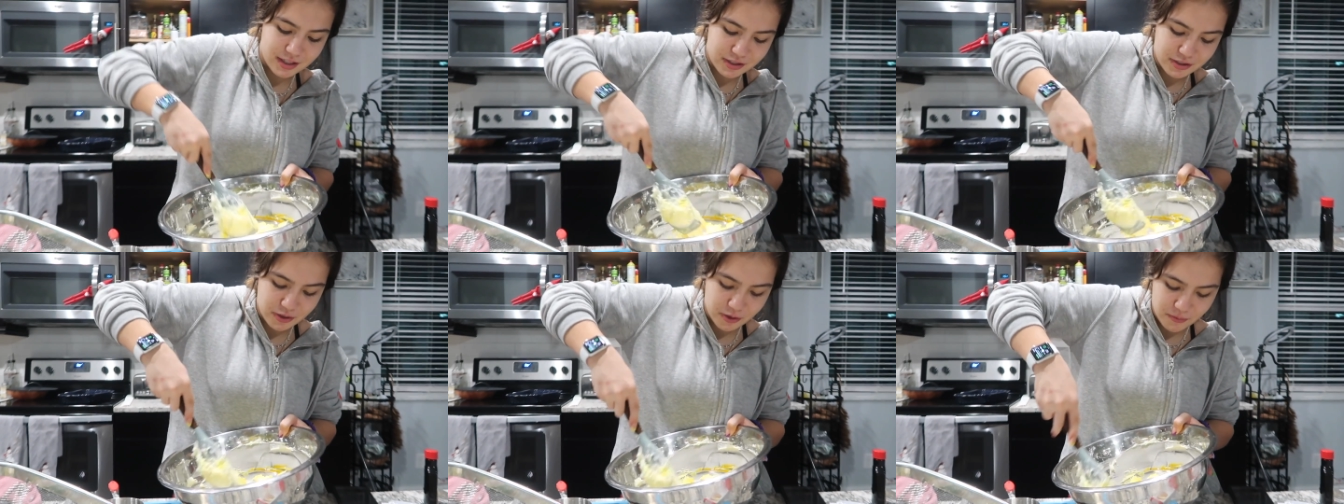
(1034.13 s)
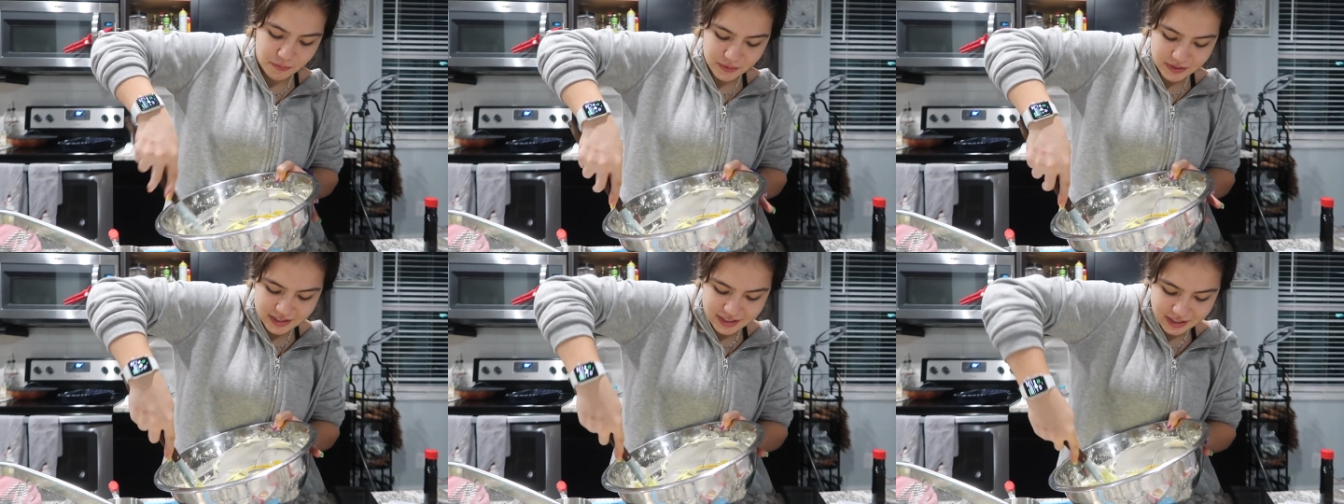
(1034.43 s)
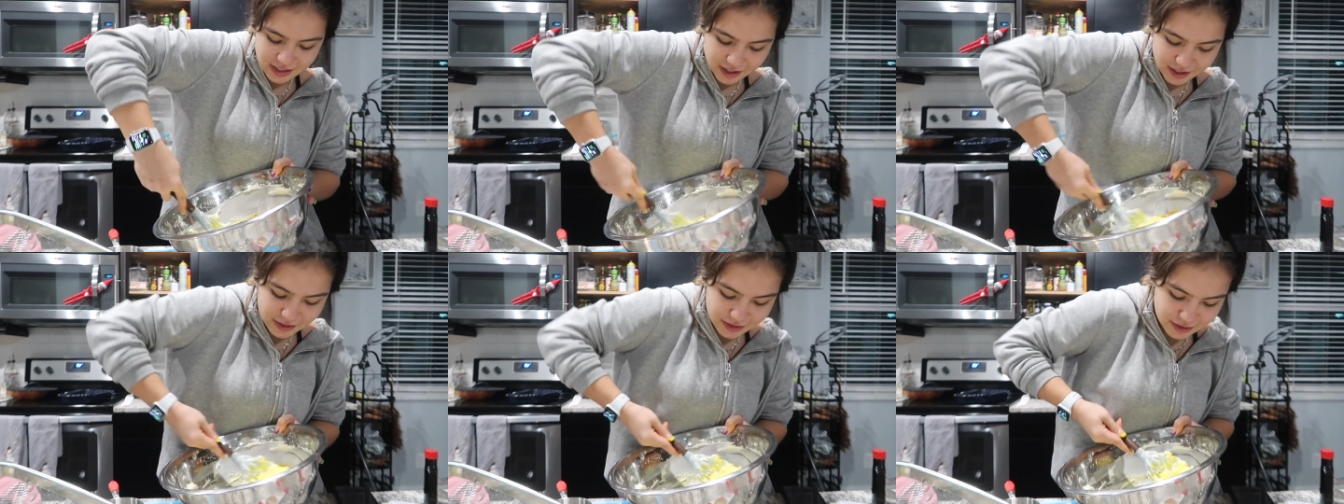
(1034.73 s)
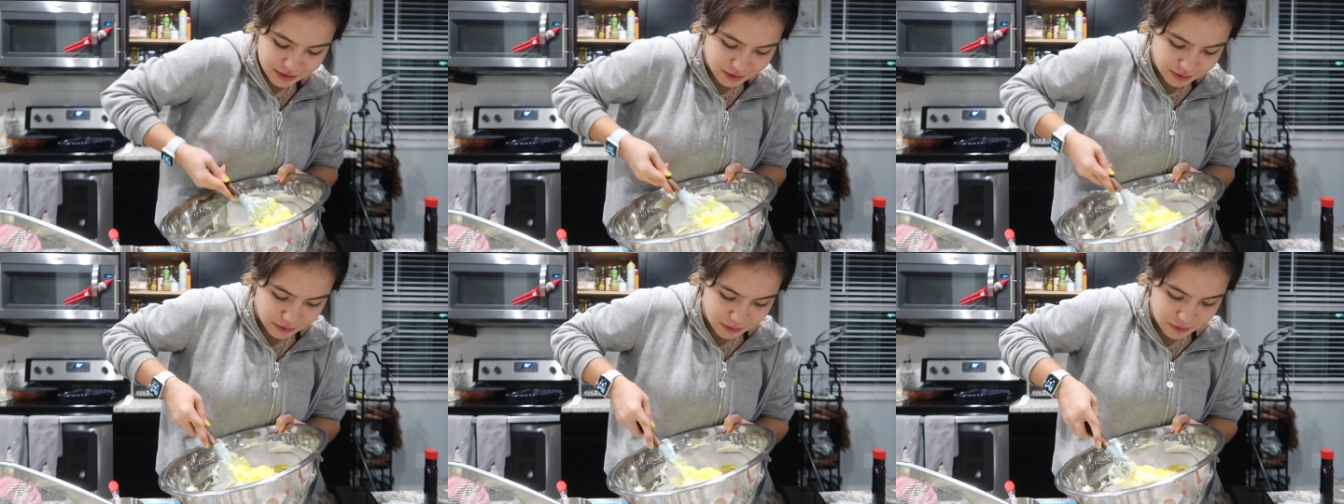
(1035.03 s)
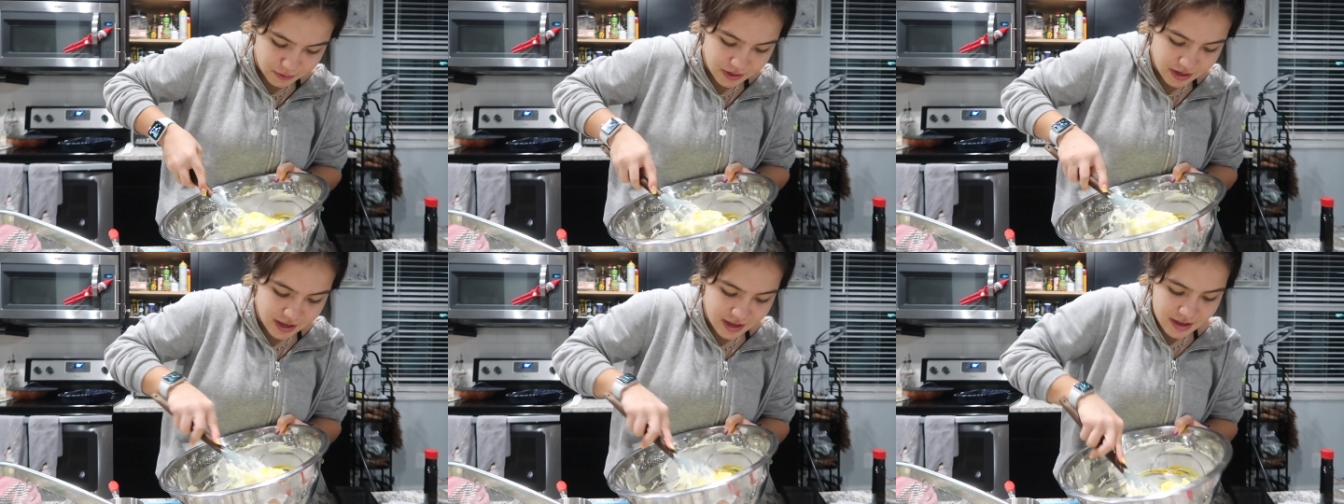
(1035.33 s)
Let's hope it's not
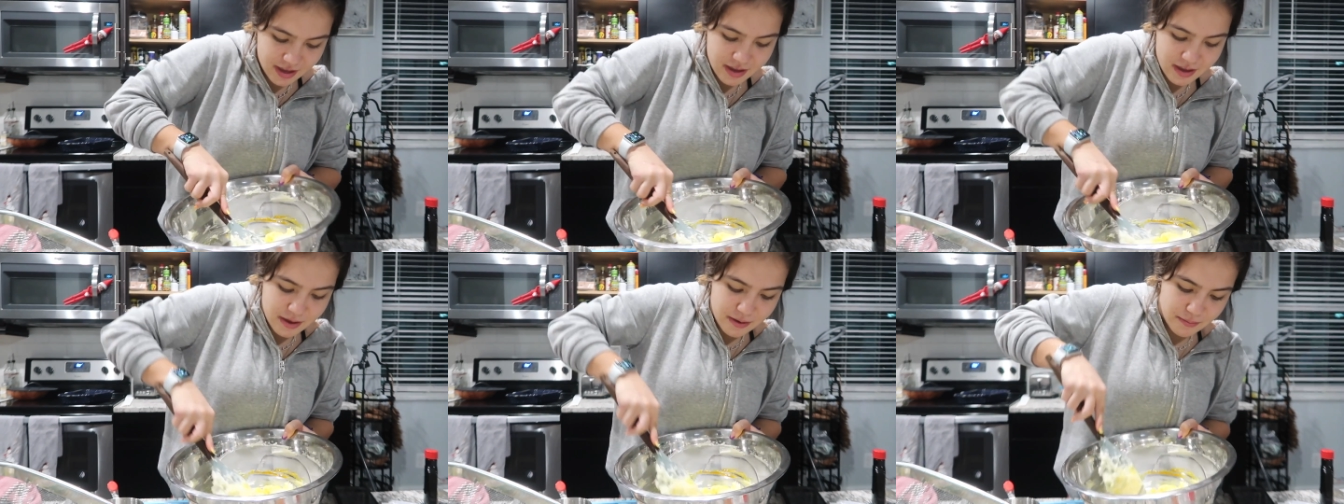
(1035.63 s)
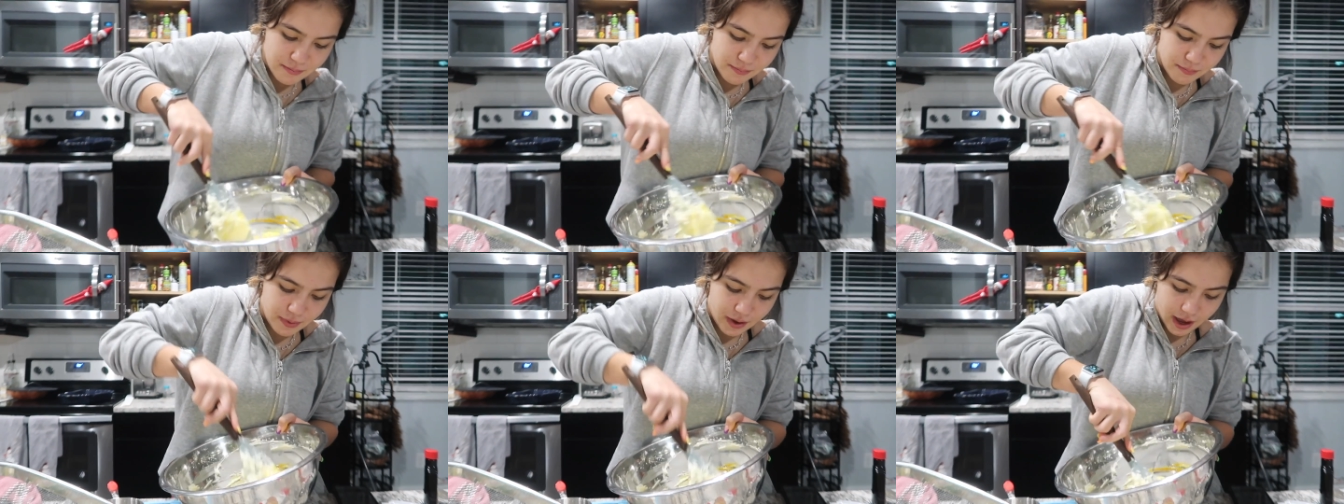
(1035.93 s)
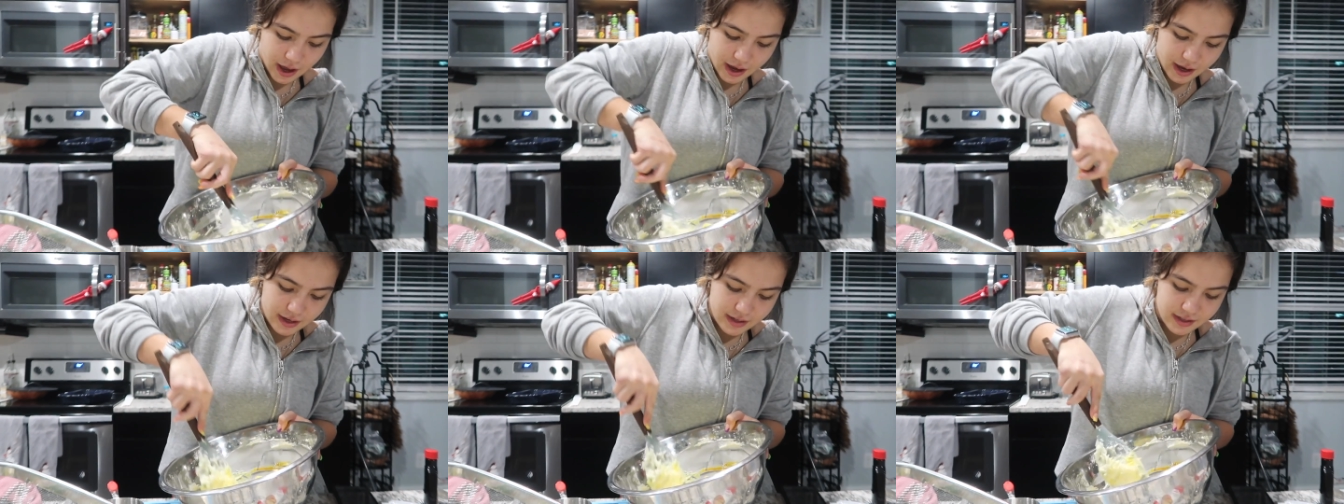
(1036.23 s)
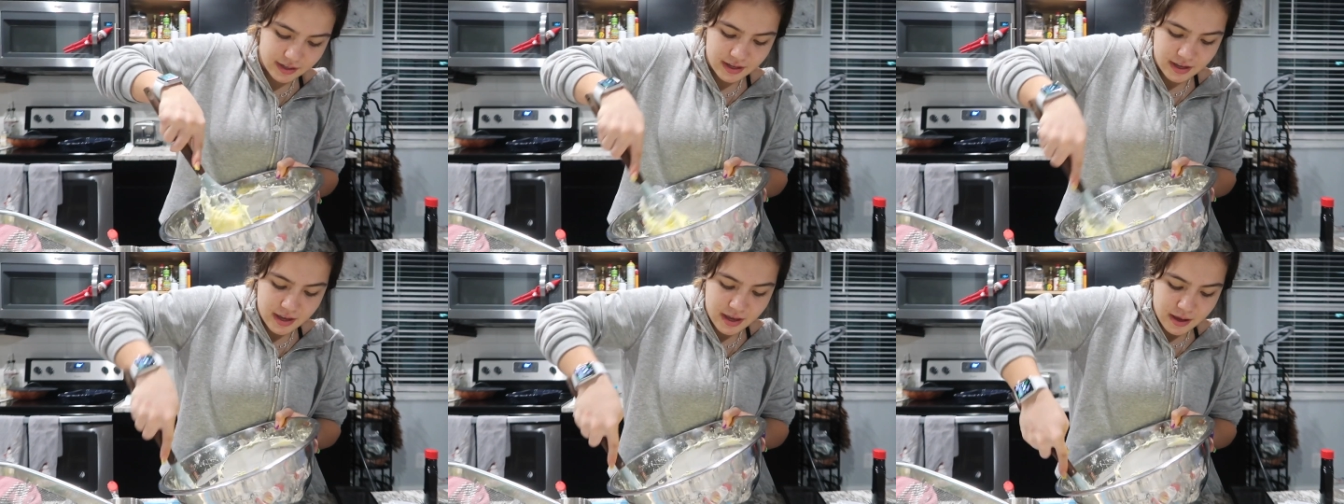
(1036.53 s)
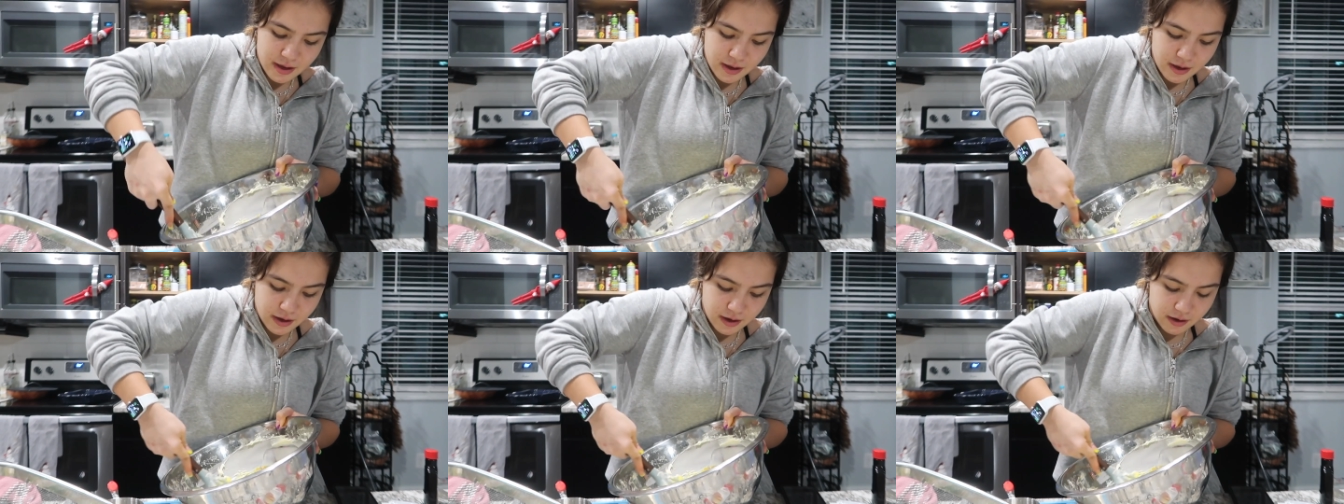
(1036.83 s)
too bad
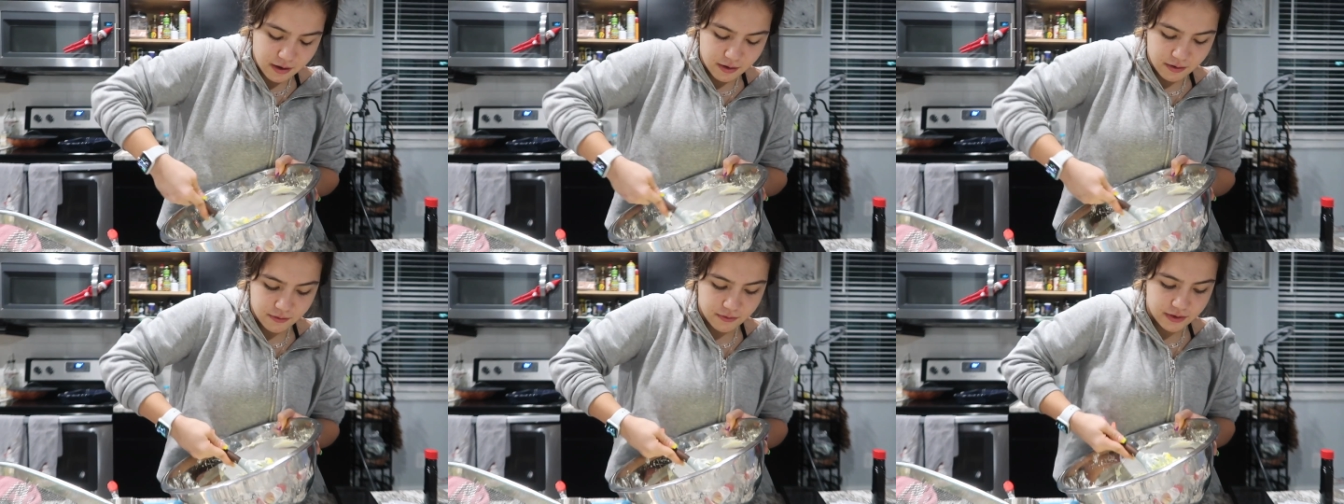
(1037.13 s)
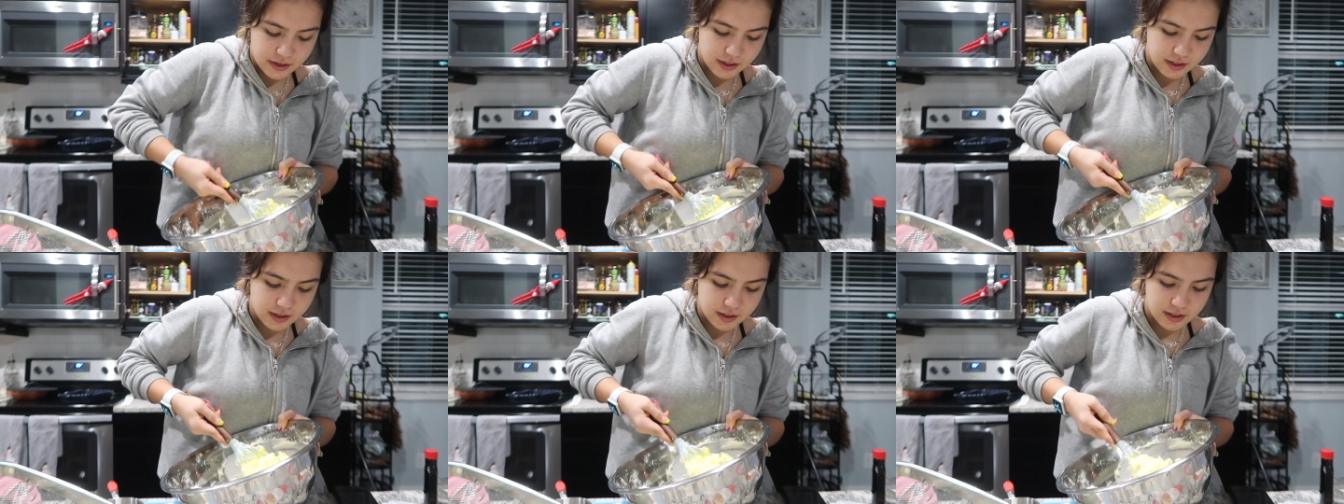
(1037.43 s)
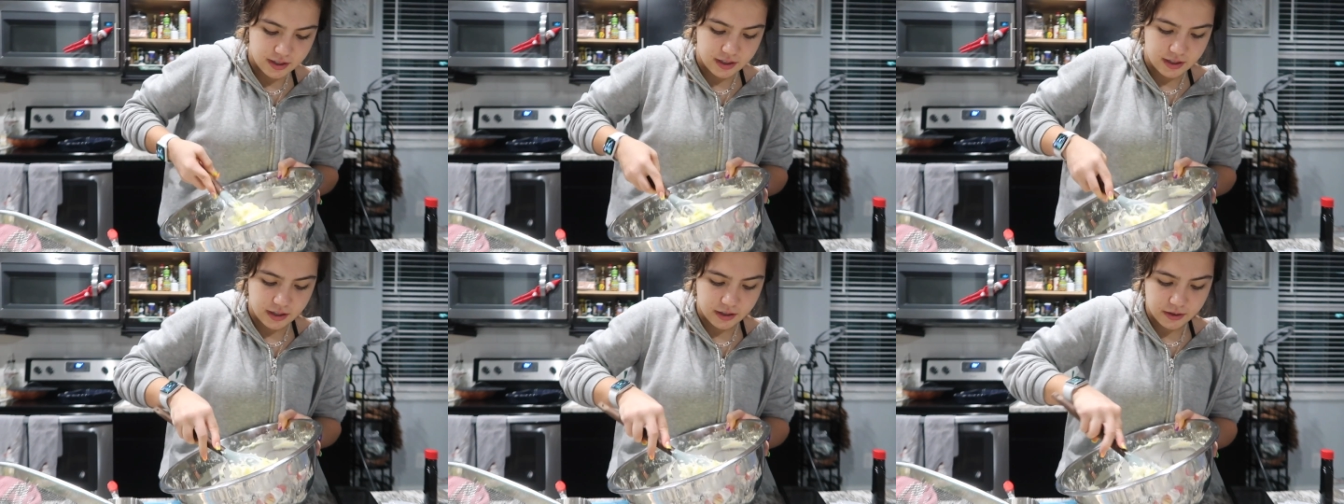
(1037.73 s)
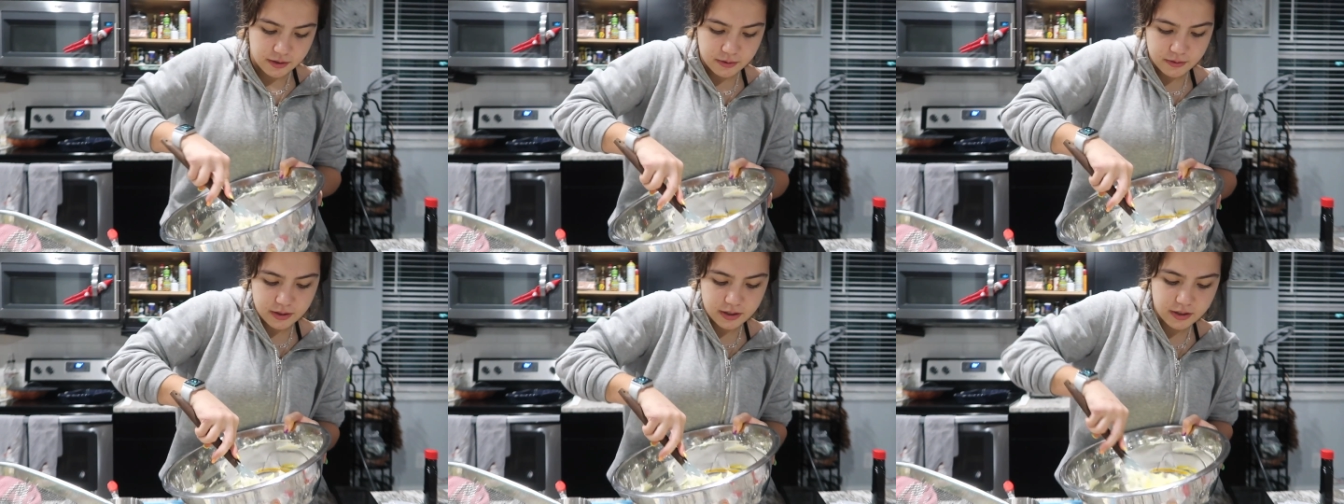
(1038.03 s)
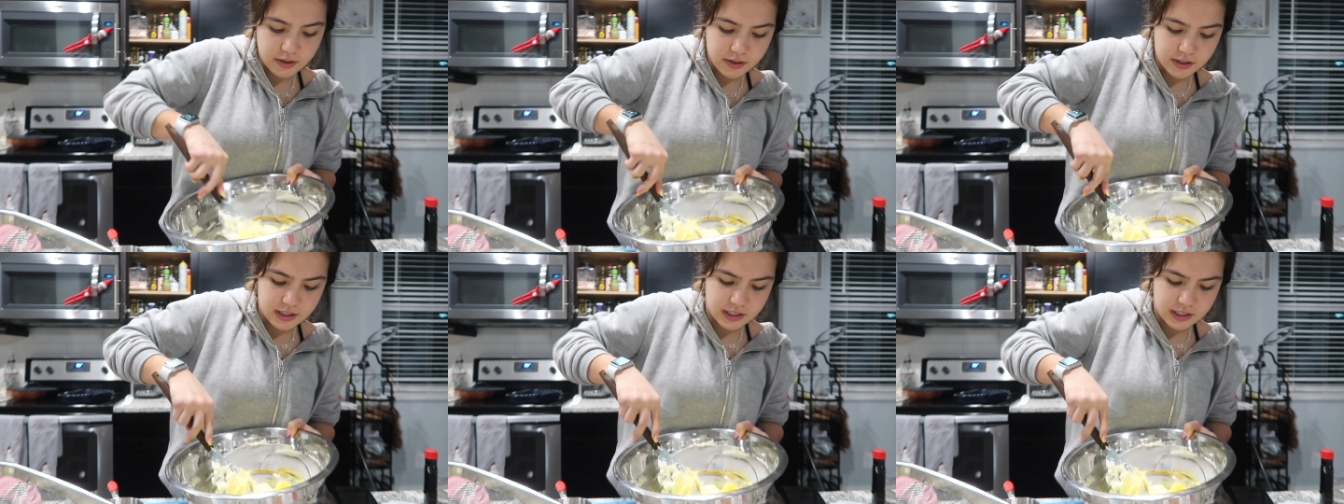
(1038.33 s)
of like a yellow color.